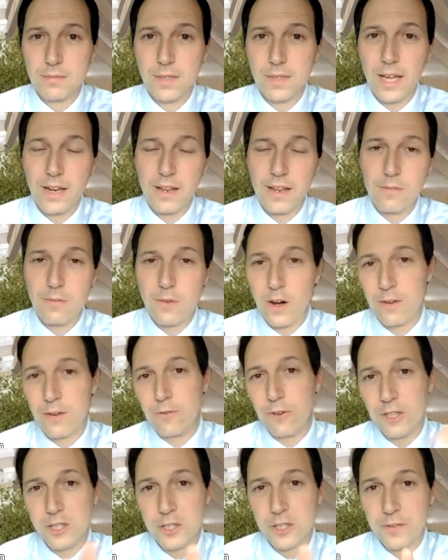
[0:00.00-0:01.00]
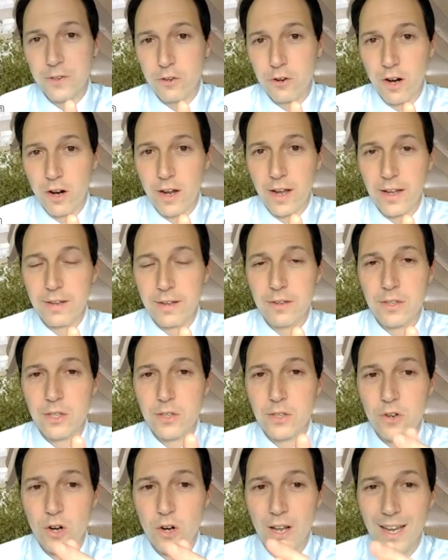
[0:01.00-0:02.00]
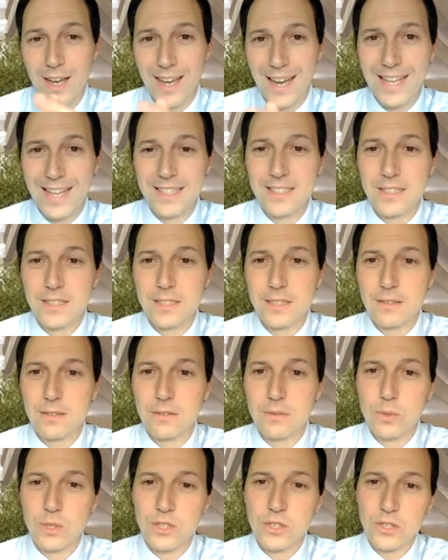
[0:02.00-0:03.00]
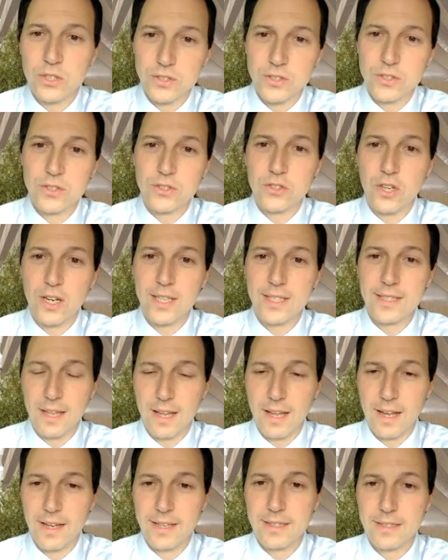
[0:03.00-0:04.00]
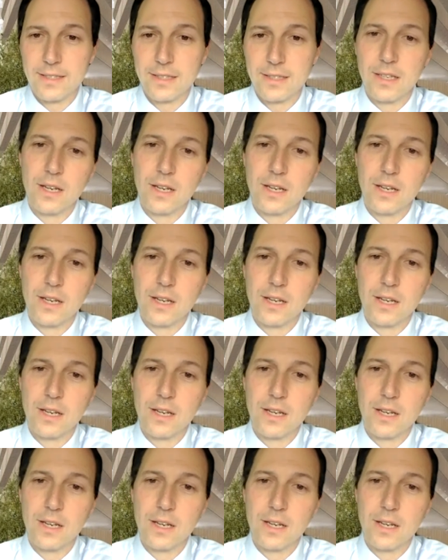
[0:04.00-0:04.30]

and at the very front of your eye, you've got a lens which concentrates light